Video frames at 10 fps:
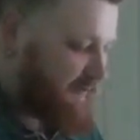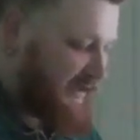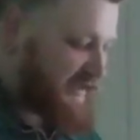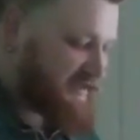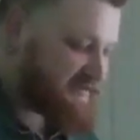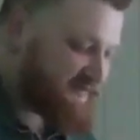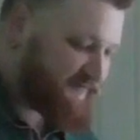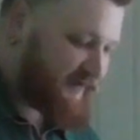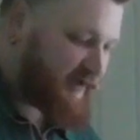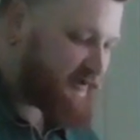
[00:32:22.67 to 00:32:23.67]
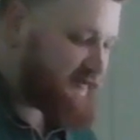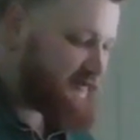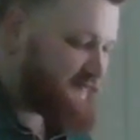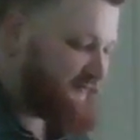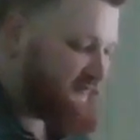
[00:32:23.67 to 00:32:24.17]
May he defend
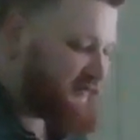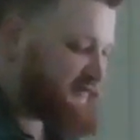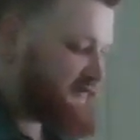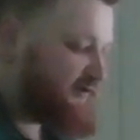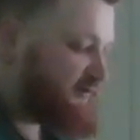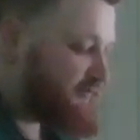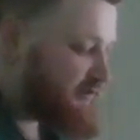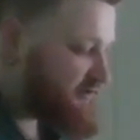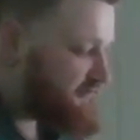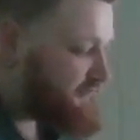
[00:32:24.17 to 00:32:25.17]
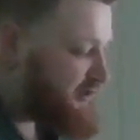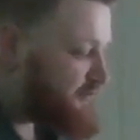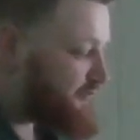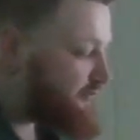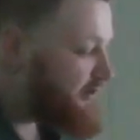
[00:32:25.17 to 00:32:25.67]
the afflicted among the
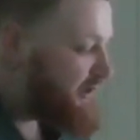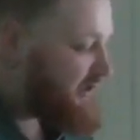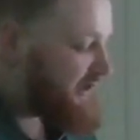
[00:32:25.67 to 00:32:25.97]
people